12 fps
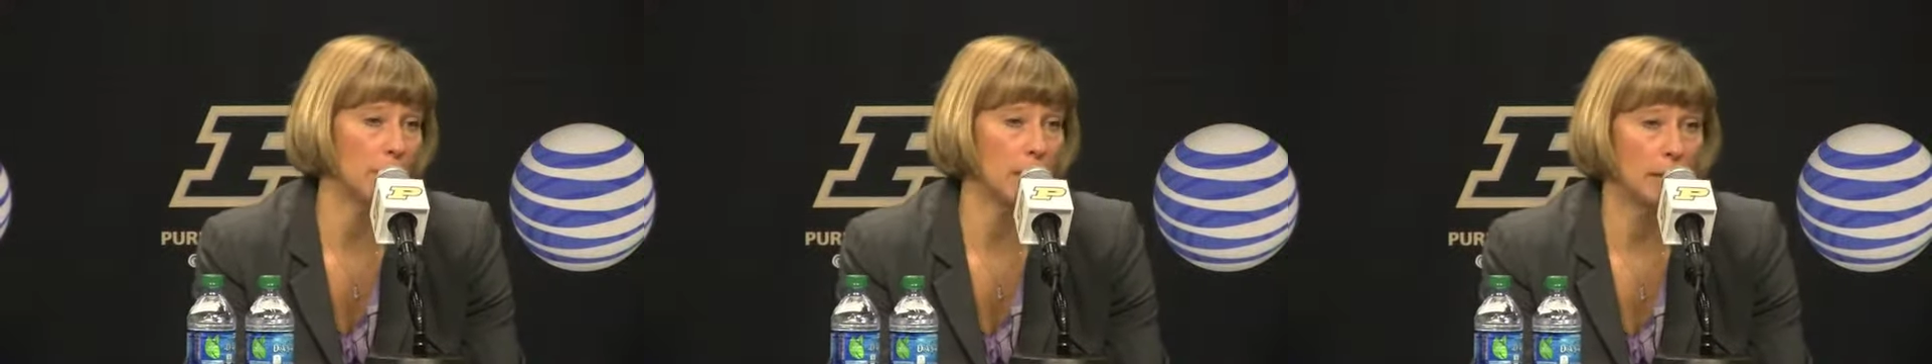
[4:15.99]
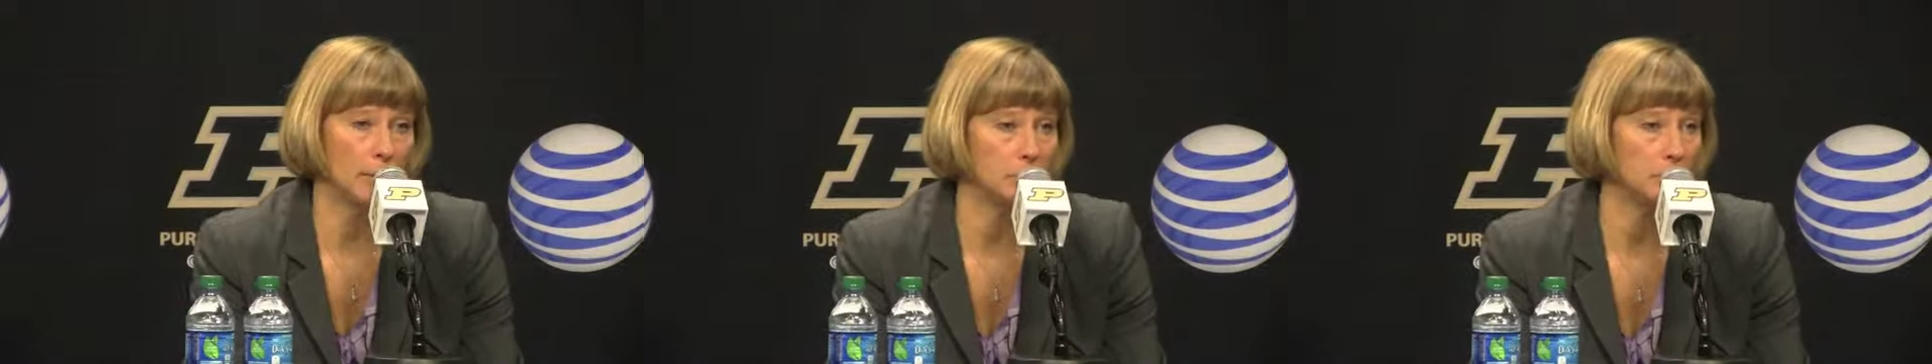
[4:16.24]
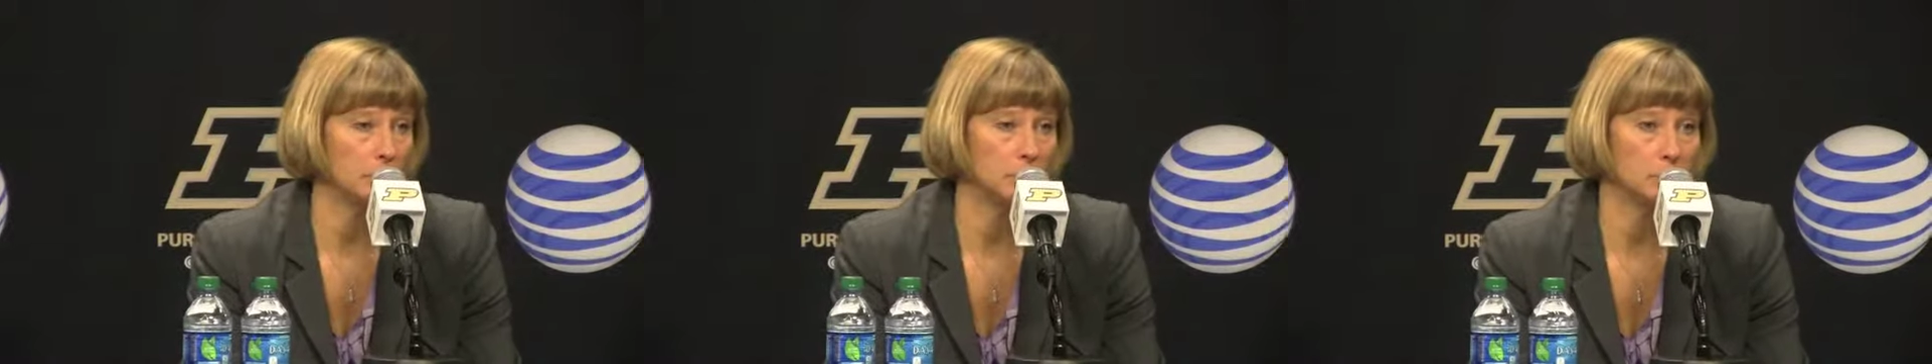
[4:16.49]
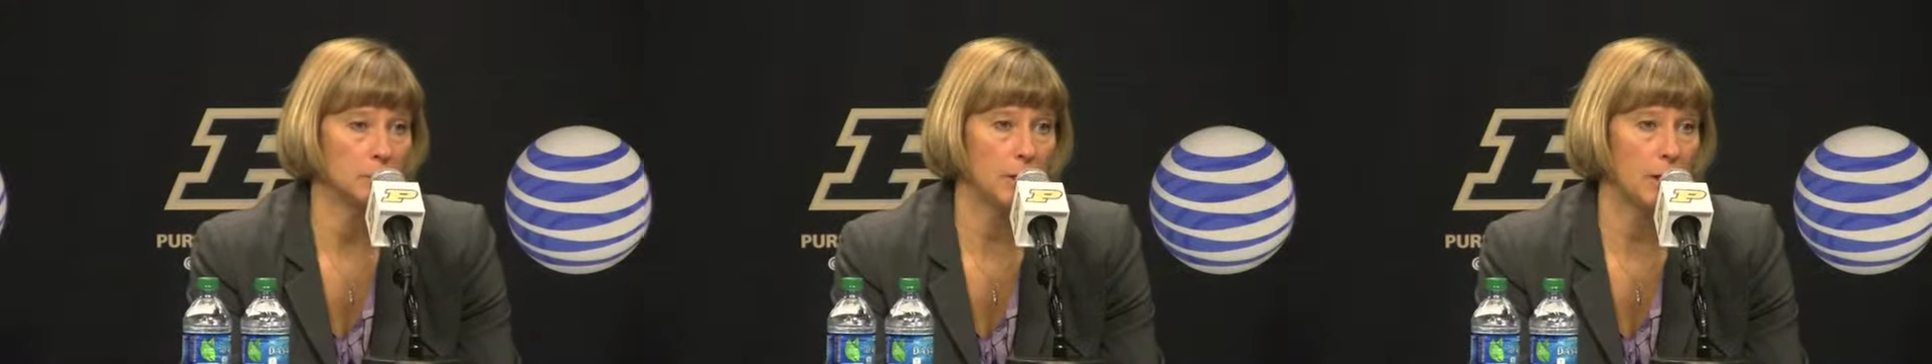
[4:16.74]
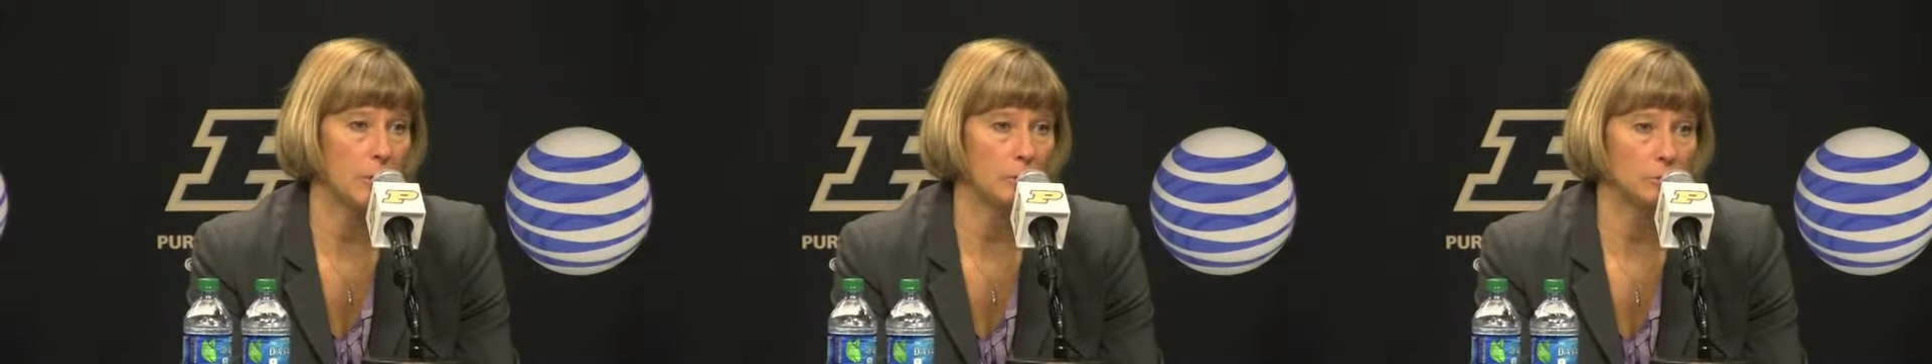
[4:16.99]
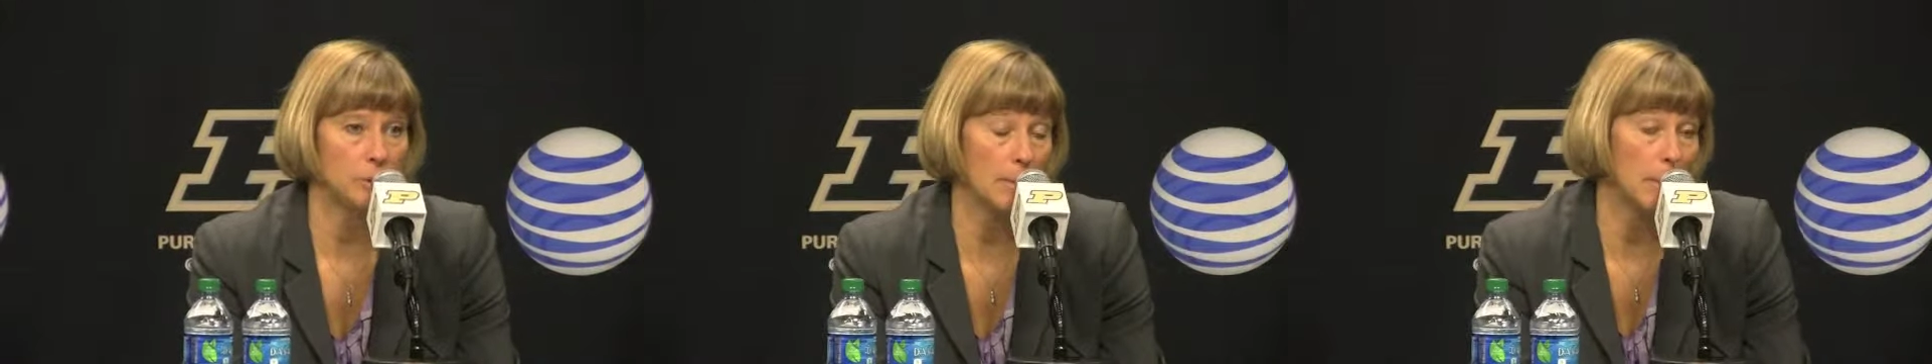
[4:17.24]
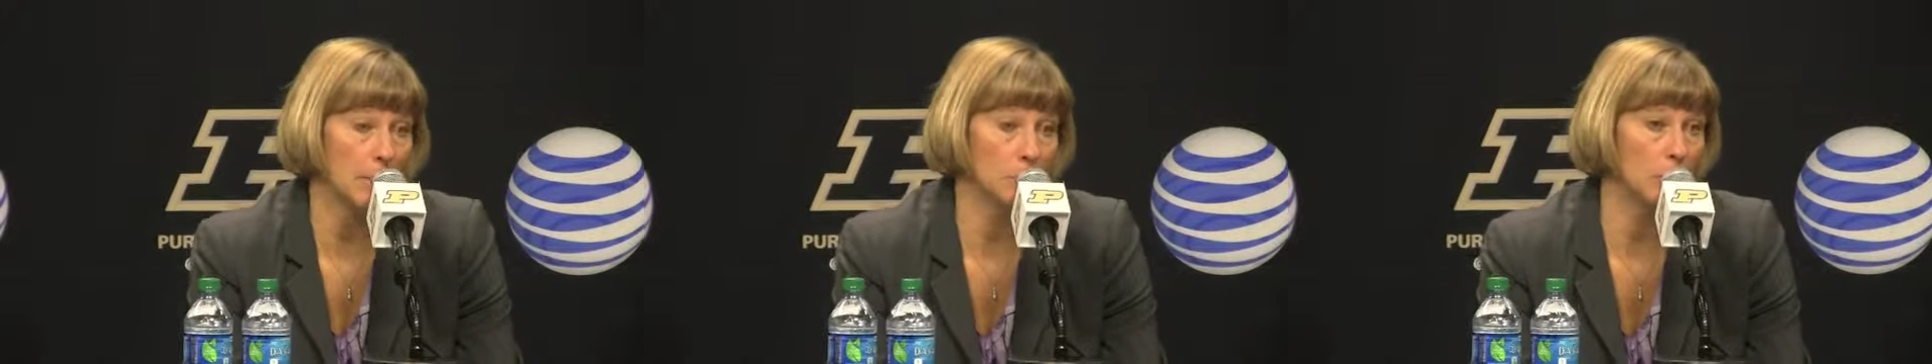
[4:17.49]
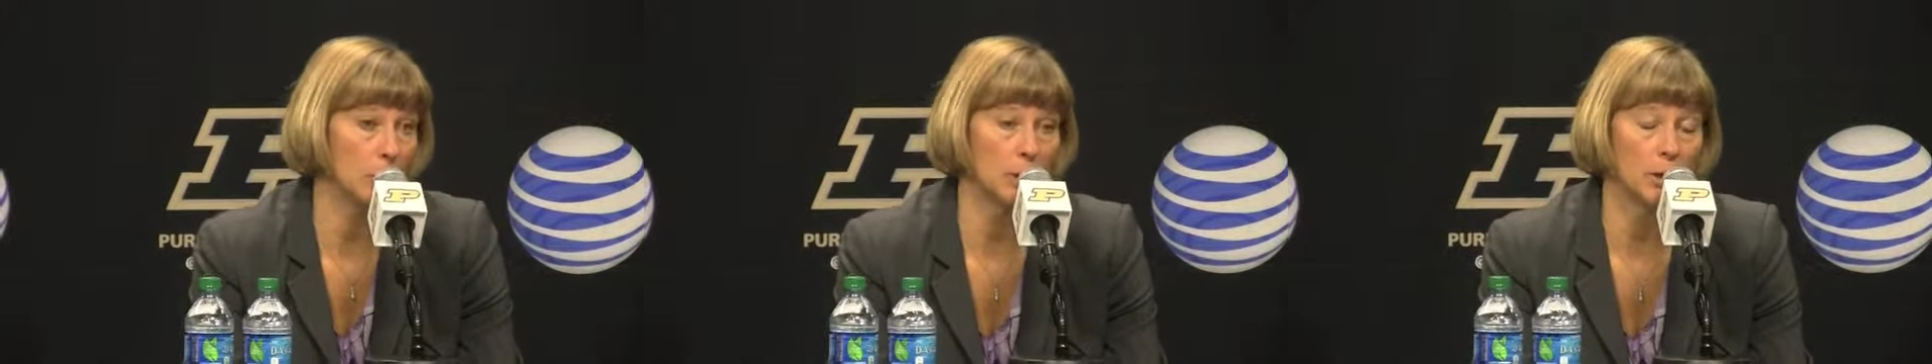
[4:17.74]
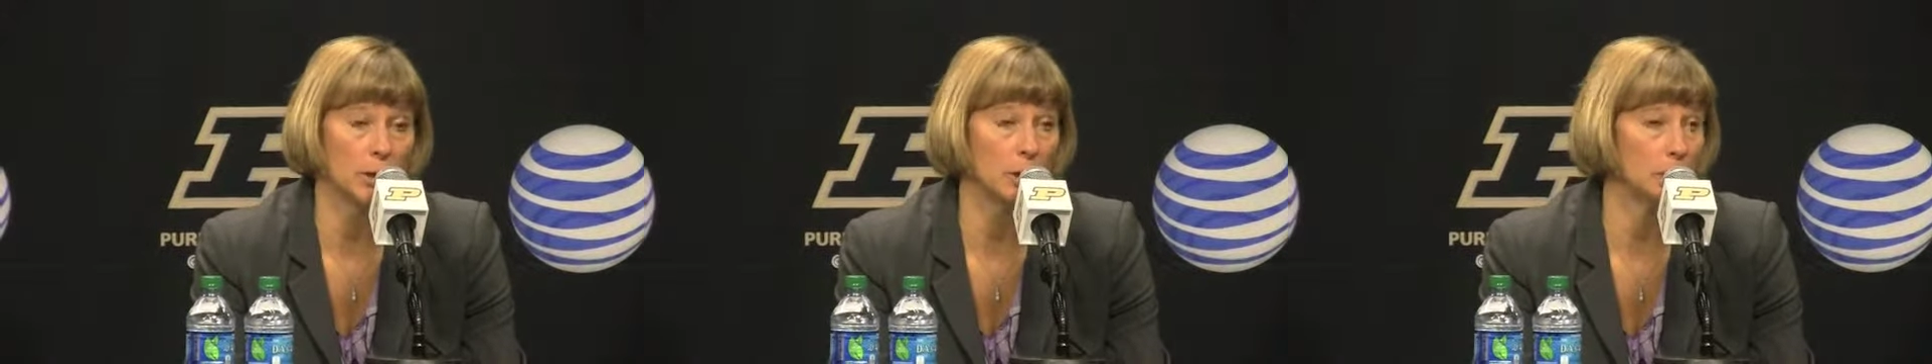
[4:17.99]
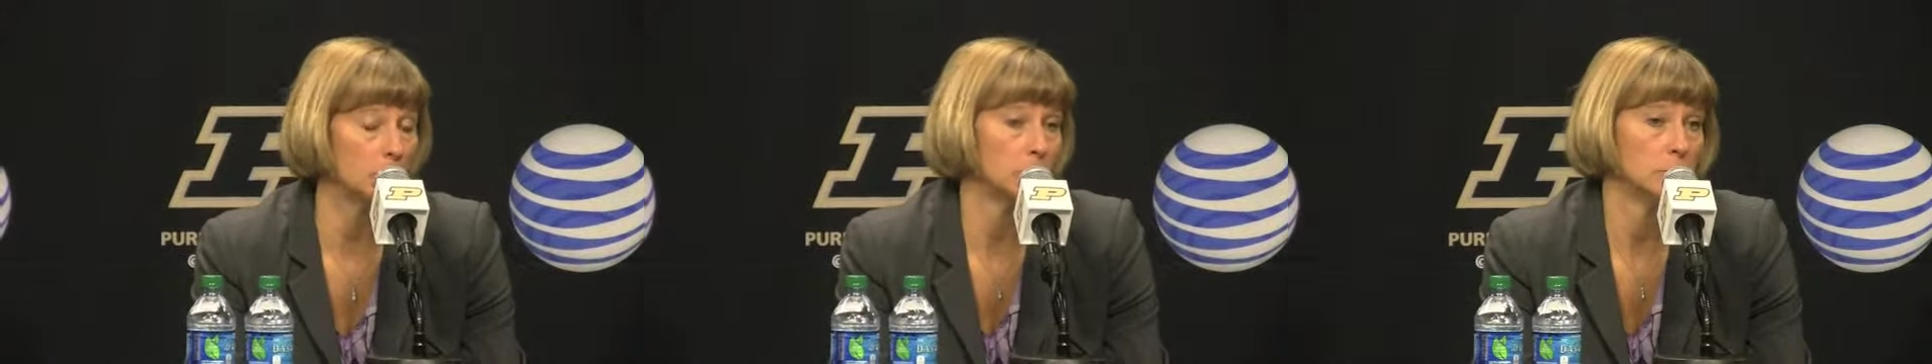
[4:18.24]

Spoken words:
game. You know, I'm not dwelling on it.